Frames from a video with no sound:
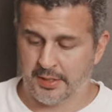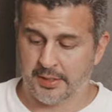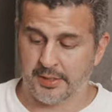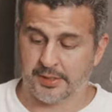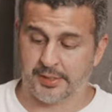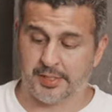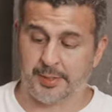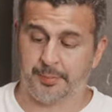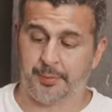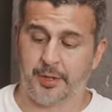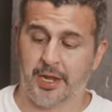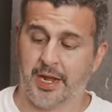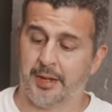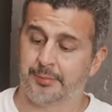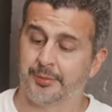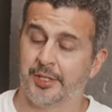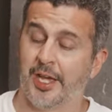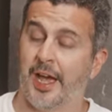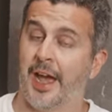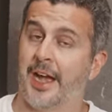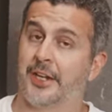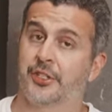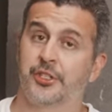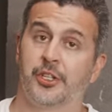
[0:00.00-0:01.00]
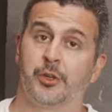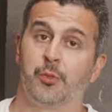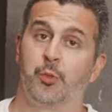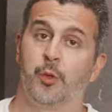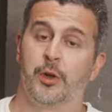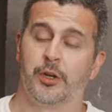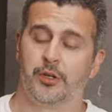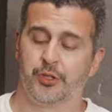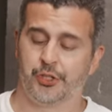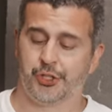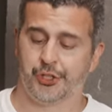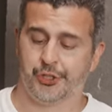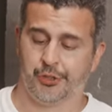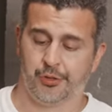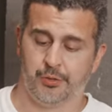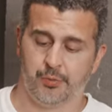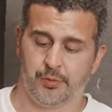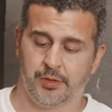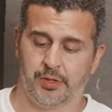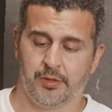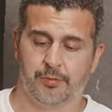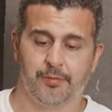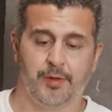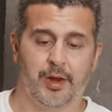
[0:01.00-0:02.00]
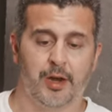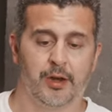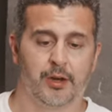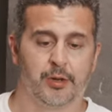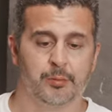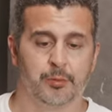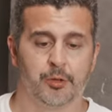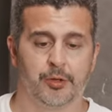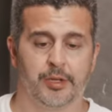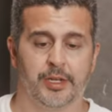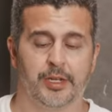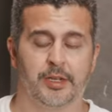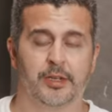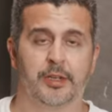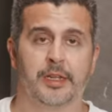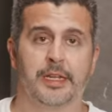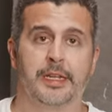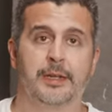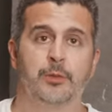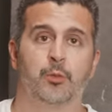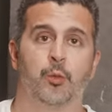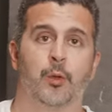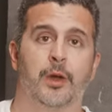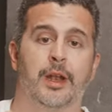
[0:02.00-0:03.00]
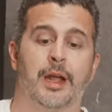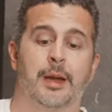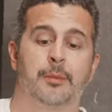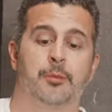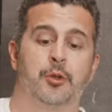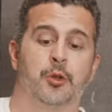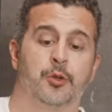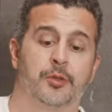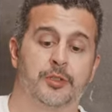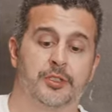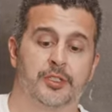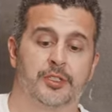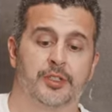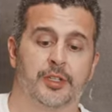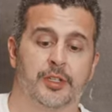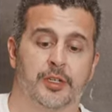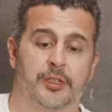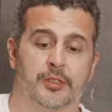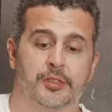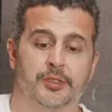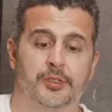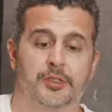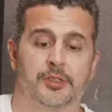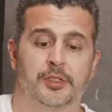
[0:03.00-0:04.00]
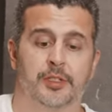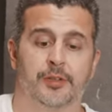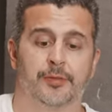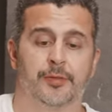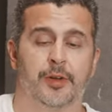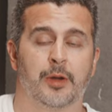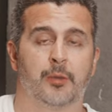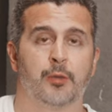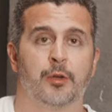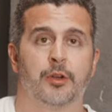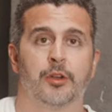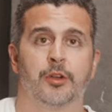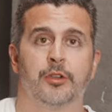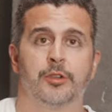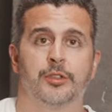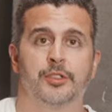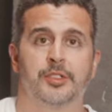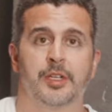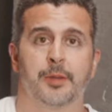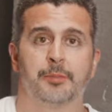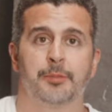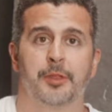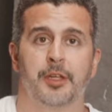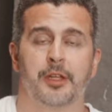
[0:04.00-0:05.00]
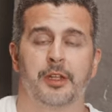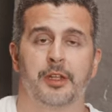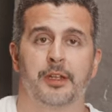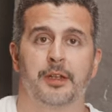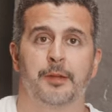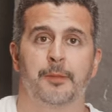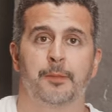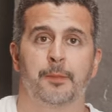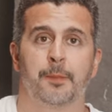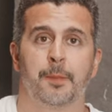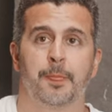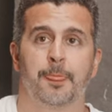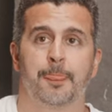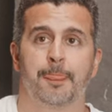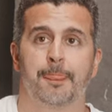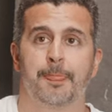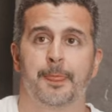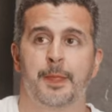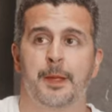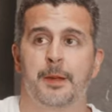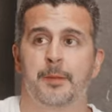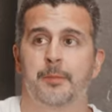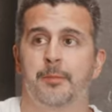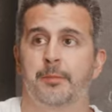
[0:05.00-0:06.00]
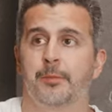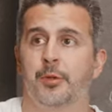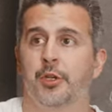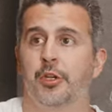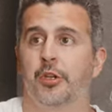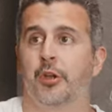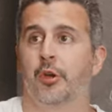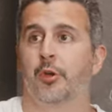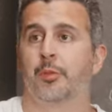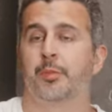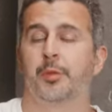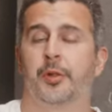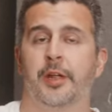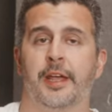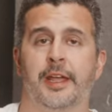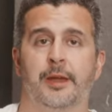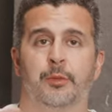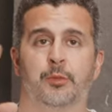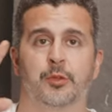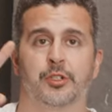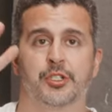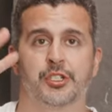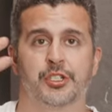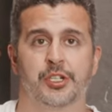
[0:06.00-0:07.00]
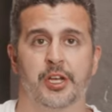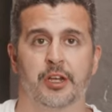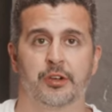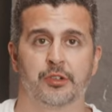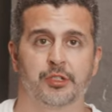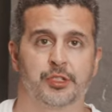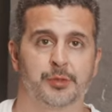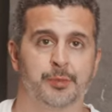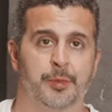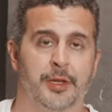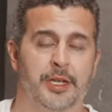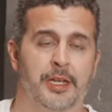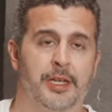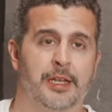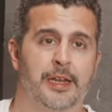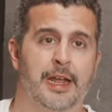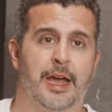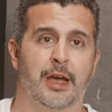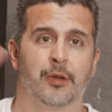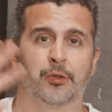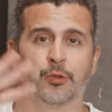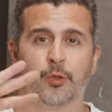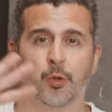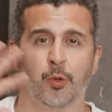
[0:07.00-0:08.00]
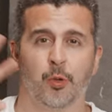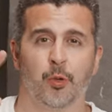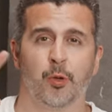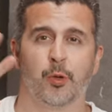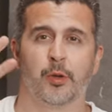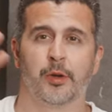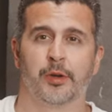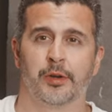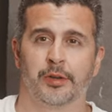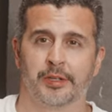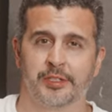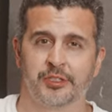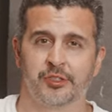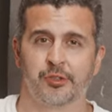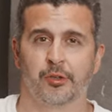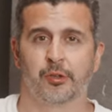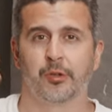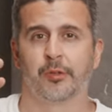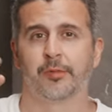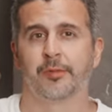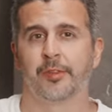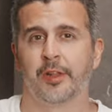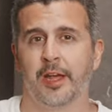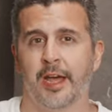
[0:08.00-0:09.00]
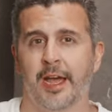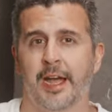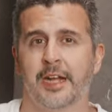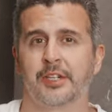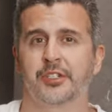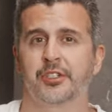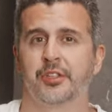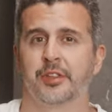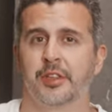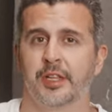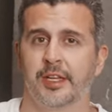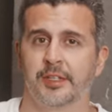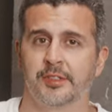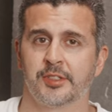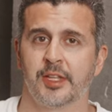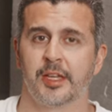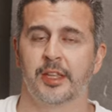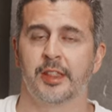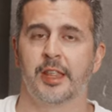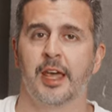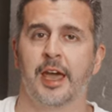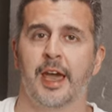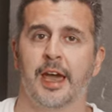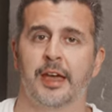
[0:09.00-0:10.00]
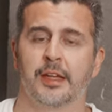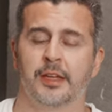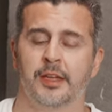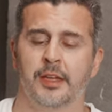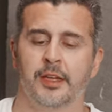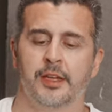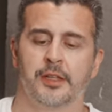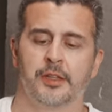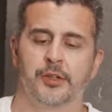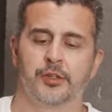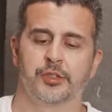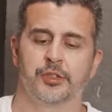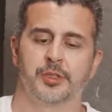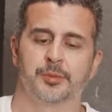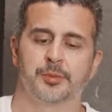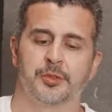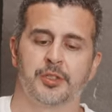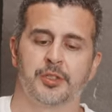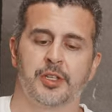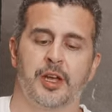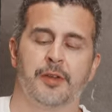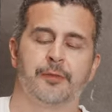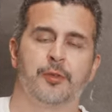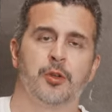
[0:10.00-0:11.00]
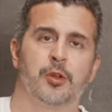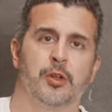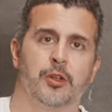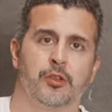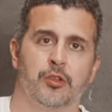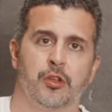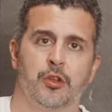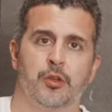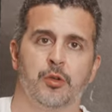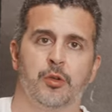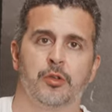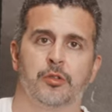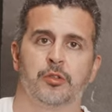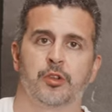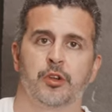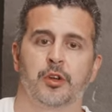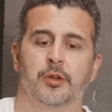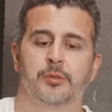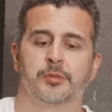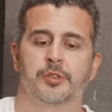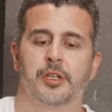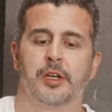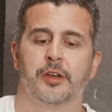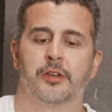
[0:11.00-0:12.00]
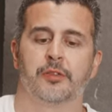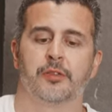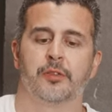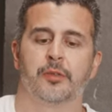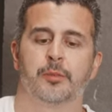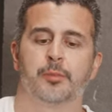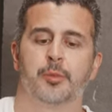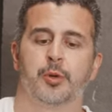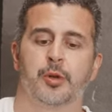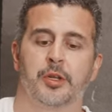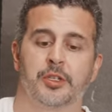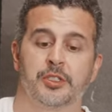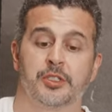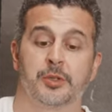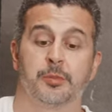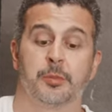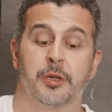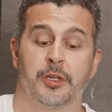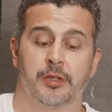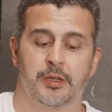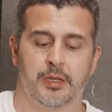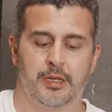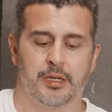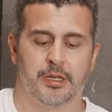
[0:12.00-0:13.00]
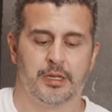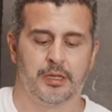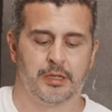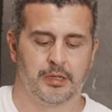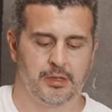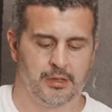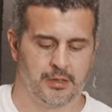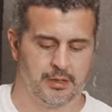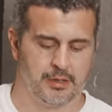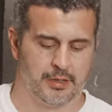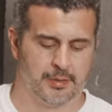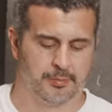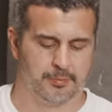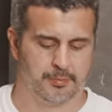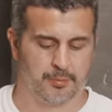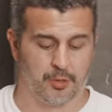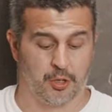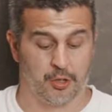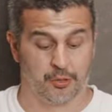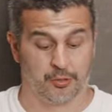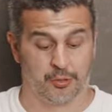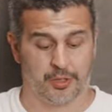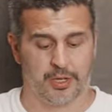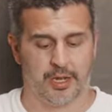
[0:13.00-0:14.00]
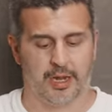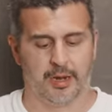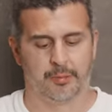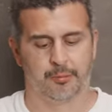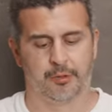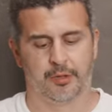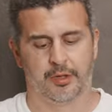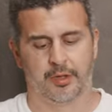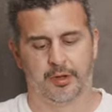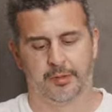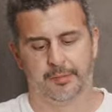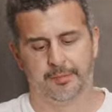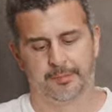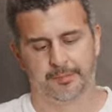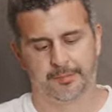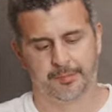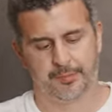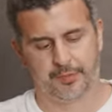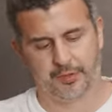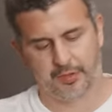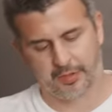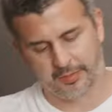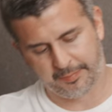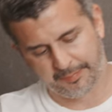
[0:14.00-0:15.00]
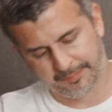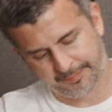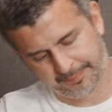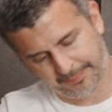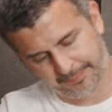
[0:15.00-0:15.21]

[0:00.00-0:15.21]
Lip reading: Sometimes I actually will shoot with the variable ND when I'm doing stills. If I want to do something, you know, playing with shutter speed outdoor and external flash and things like that, there's some stuff you can do in terms of putting some ND on your camera there. So